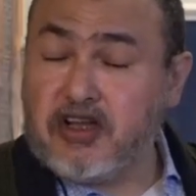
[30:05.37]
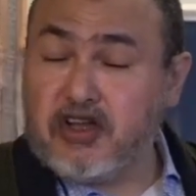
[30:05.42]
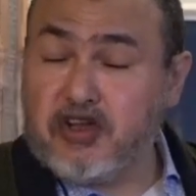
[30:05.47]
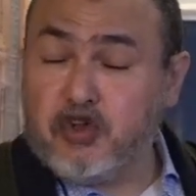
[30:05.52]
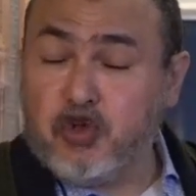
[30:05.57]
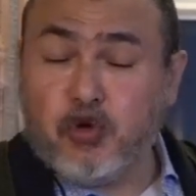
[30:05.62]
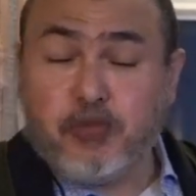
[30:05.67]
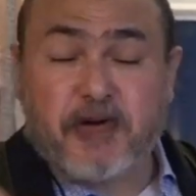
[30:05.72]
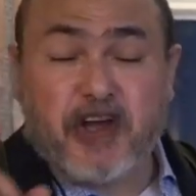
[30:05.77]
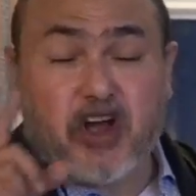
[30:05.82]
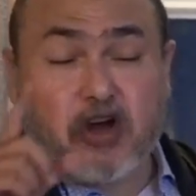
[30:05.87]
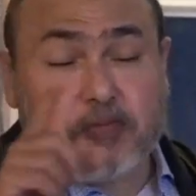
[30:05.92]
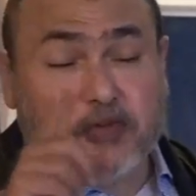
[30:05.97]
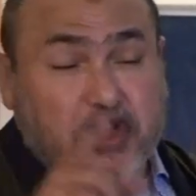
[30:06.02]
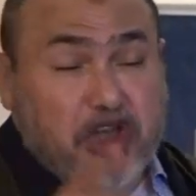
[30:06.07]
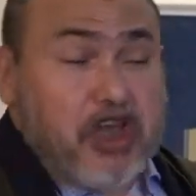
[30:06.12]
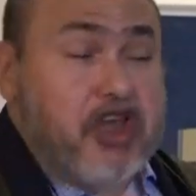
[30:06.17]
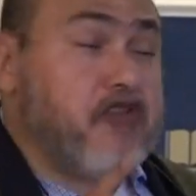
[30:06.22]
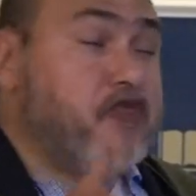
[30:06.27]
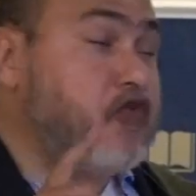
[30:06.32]
you become
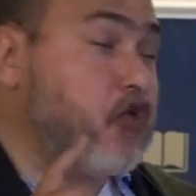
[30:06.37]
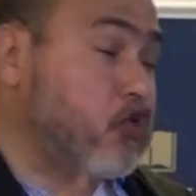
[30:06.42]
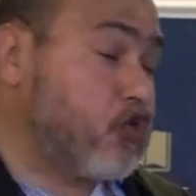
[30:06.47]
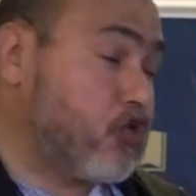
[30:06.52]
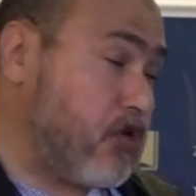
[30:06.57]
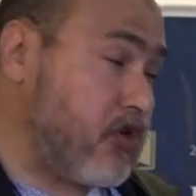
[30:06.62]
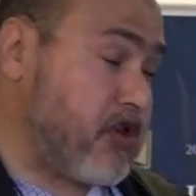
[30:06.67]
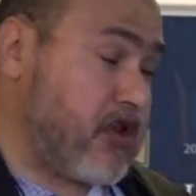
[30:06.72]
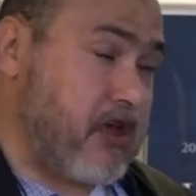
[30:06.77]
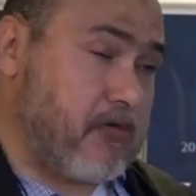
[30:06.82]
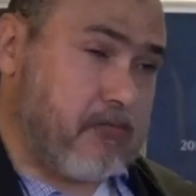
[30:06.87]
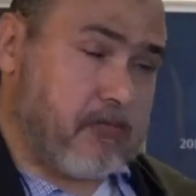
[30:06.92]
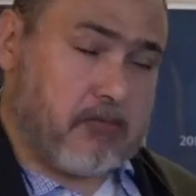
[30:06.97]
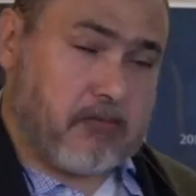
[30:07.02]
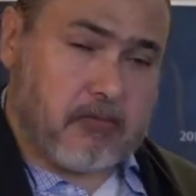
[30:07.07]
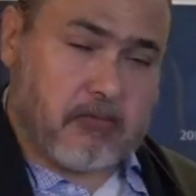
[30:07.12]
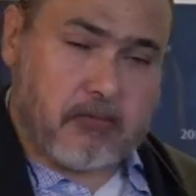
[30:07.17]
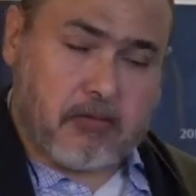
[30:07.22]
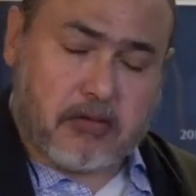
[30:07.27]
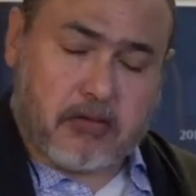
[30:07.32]
evil to them.
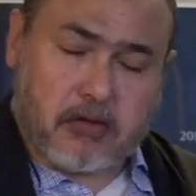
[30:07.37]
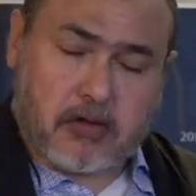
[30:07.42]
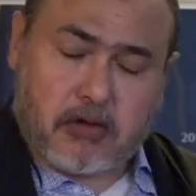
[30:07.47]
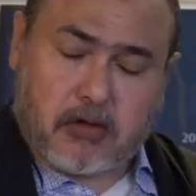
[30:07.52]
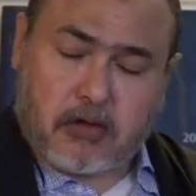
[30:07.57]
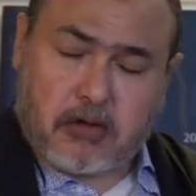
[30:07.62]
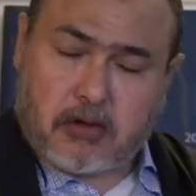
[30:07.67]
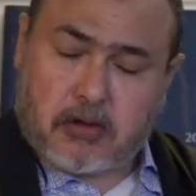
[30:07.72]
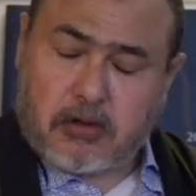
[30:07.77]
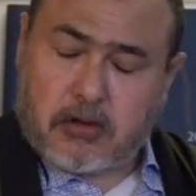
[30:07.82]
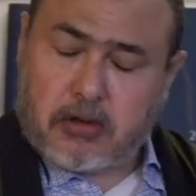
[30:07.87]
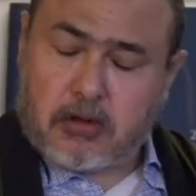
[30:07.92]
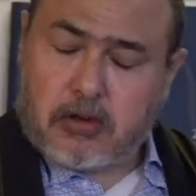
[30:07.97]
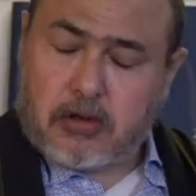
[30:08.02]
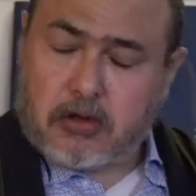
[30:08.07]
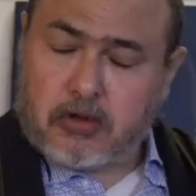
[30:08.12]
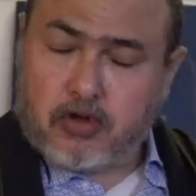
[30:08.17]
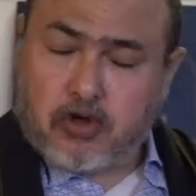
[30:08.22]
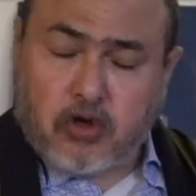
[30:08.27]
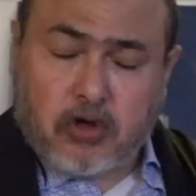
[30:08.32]

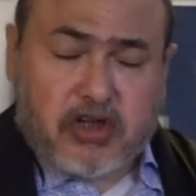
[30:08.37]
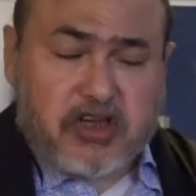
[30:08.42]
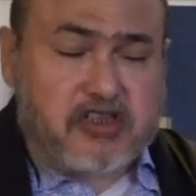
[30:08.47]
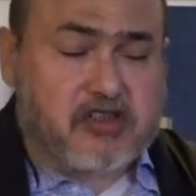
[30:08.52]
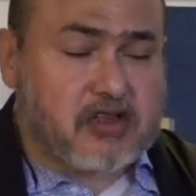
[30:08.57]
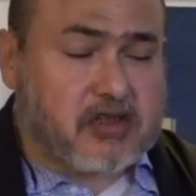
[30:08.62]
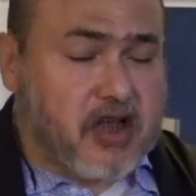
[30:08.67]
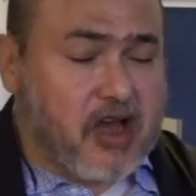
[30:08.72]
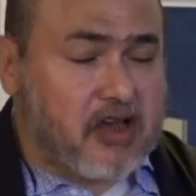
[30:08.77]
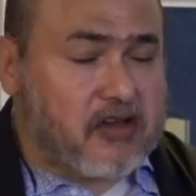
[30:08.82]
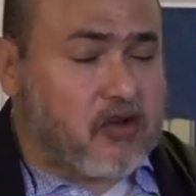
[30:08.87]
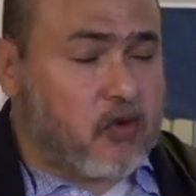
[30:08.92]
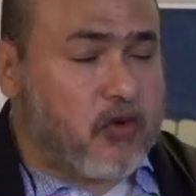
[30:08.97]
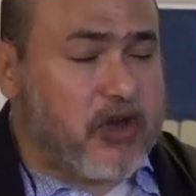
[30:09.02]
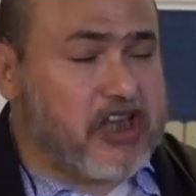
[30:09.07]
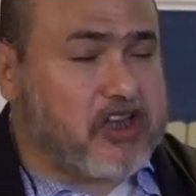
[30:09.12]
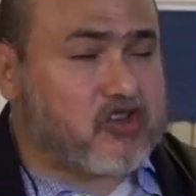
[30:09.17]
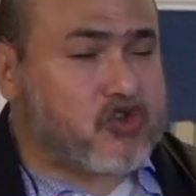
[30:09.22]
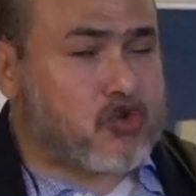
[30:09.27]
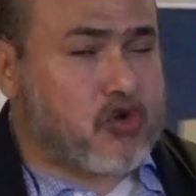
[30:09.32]
Notice the
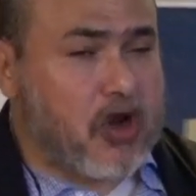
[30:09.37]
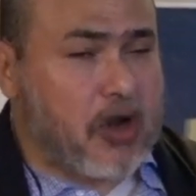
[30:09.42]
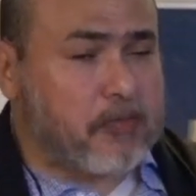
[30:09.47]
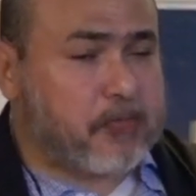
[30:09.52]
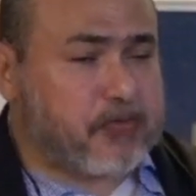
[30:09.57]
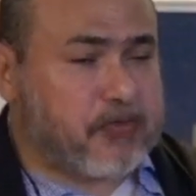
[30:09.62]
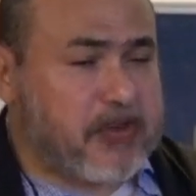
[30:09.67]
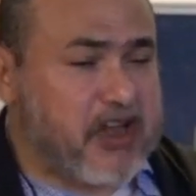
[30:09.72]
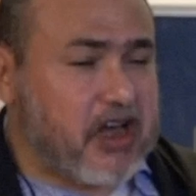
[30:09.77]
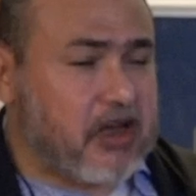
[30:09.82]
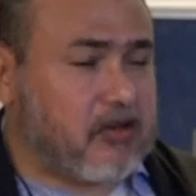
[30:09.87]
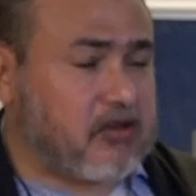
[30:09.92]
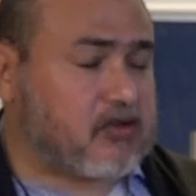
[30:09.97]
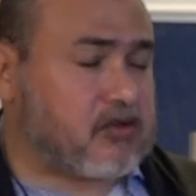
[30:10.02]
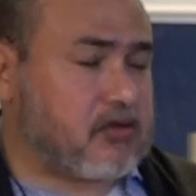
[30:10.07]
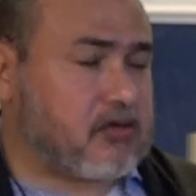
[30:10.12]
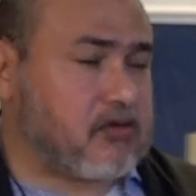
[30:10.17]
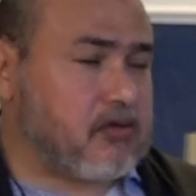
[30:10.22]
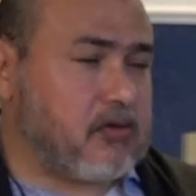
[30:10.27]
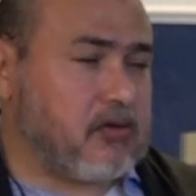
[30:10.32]
way Trump
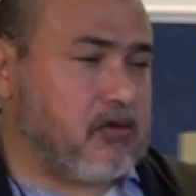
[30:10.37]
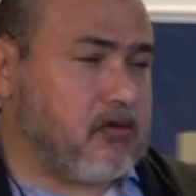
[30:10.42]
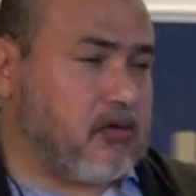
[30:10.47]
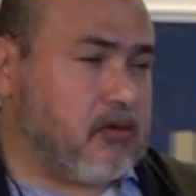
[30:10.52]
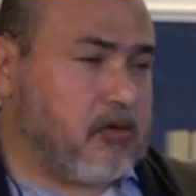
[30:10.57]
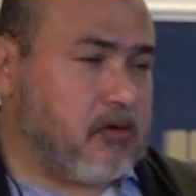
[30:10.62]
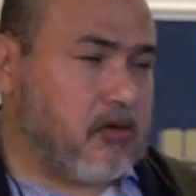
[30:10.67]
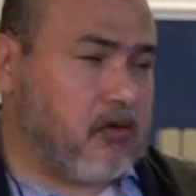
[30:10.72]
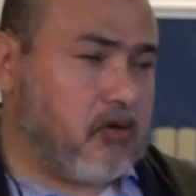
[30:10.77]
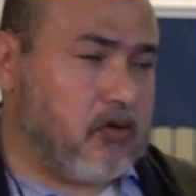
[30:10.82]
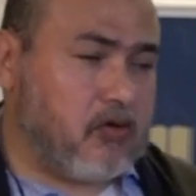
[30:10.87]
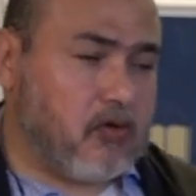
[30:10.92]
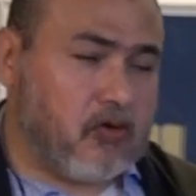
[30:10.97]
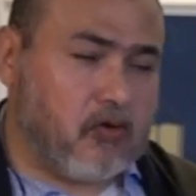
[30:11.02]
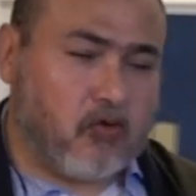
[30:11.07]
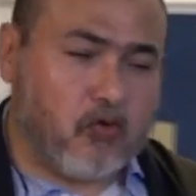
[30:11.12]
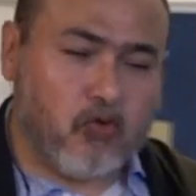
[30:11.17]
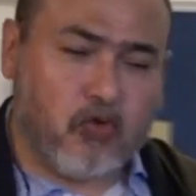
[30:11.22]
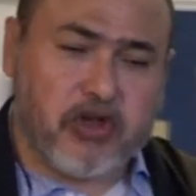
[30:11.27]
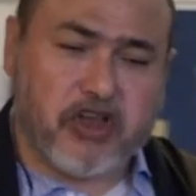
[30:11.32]
dealt
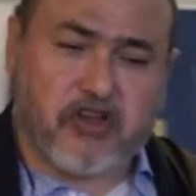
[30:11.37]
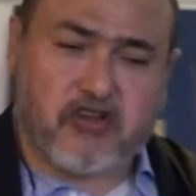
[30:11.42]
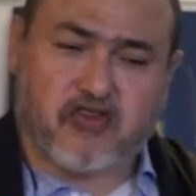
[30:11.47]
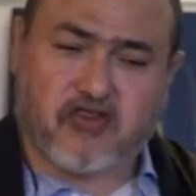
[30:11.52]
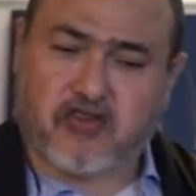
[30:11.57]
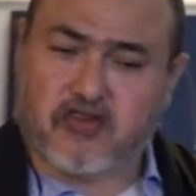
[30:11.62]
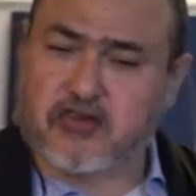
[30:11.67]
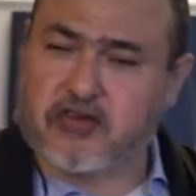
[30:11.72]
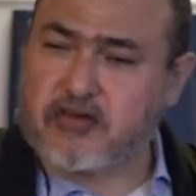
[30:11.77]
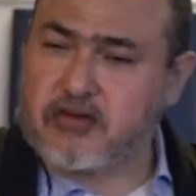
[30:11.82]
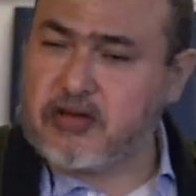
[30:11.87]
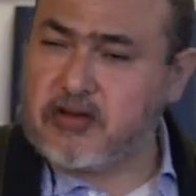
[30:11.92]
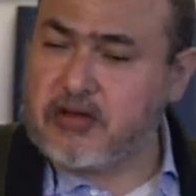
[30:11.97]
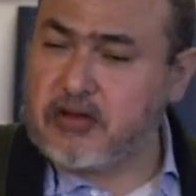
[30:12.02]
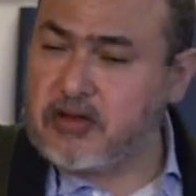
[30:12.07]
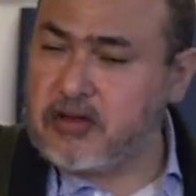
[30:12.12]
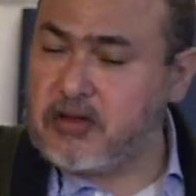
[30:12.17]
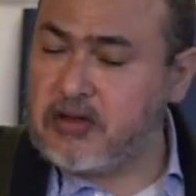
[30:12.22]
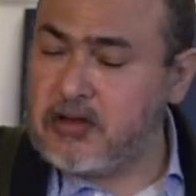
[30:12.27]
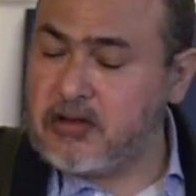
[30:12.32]
with
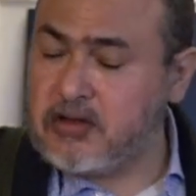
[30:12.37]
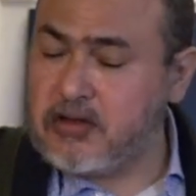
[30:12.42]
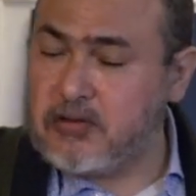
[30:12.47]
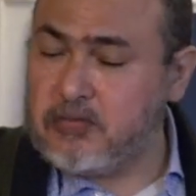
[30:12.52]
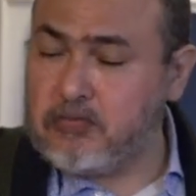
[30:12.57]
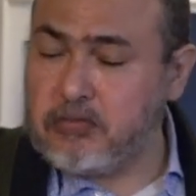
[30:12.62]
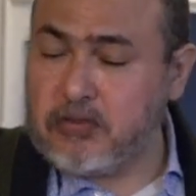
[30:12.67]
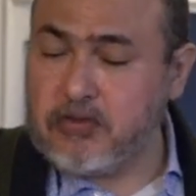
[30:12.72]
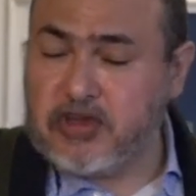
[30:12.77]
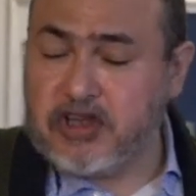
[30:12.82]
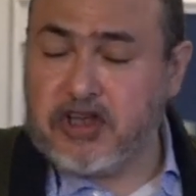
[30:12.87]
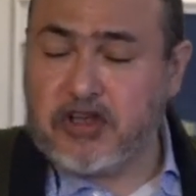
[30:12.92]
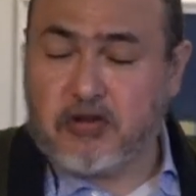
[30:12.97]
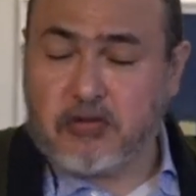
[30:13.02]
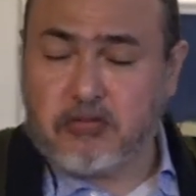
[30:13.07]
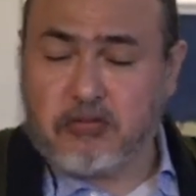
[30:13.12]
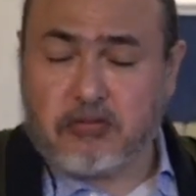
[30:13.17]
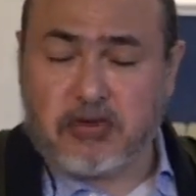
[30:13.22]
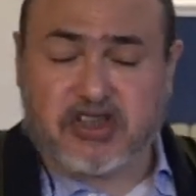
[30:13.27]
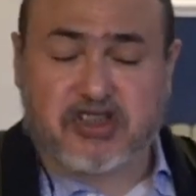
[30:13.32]
the
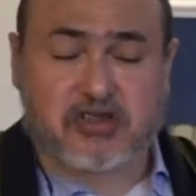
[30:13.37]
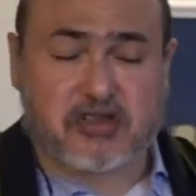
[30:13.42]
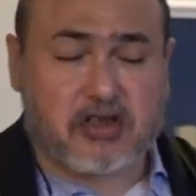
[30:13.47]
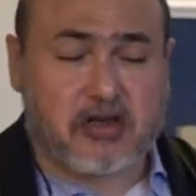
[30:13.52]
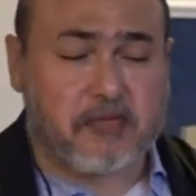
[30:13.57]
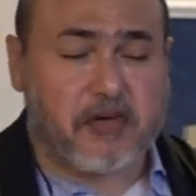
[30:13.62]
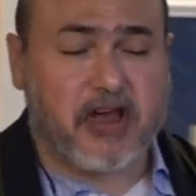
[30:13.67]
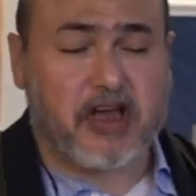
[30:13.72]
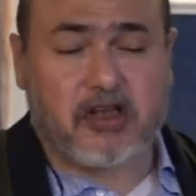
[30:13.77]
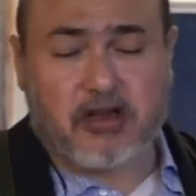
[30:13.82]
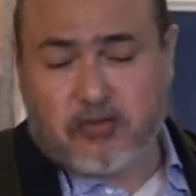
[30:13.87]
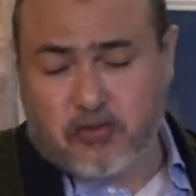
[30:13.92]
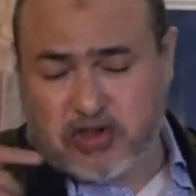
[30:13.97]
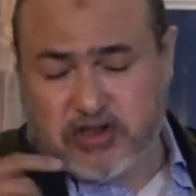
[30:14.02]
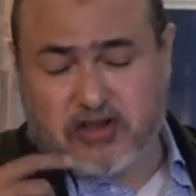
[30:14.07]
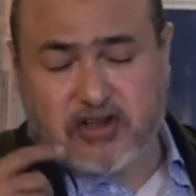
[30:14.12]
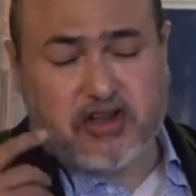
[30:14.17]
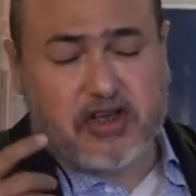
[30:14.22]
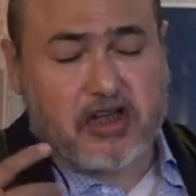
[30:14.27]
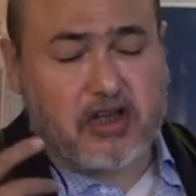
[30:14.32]
Muslim and
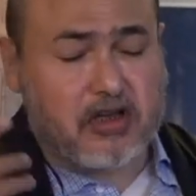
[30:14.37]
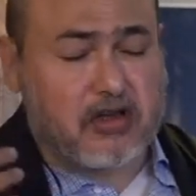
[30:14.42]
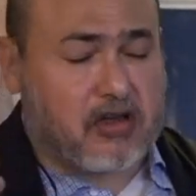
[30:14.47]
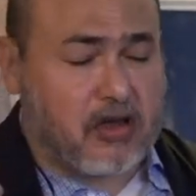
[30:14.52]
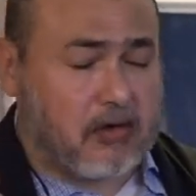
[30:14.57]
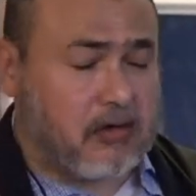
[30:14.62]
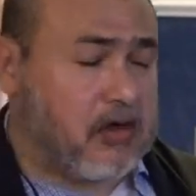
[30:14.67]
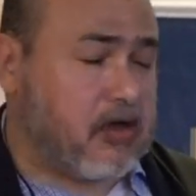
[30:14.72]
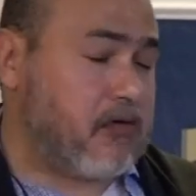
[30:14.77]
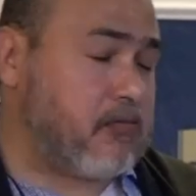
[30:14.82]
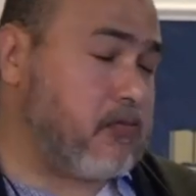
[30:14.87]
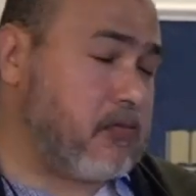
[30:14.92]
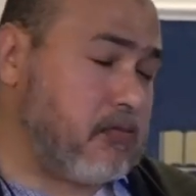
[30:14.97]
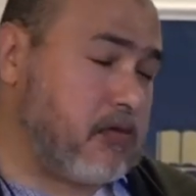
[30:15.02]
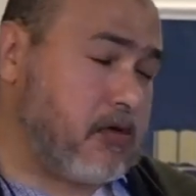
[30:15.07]
with the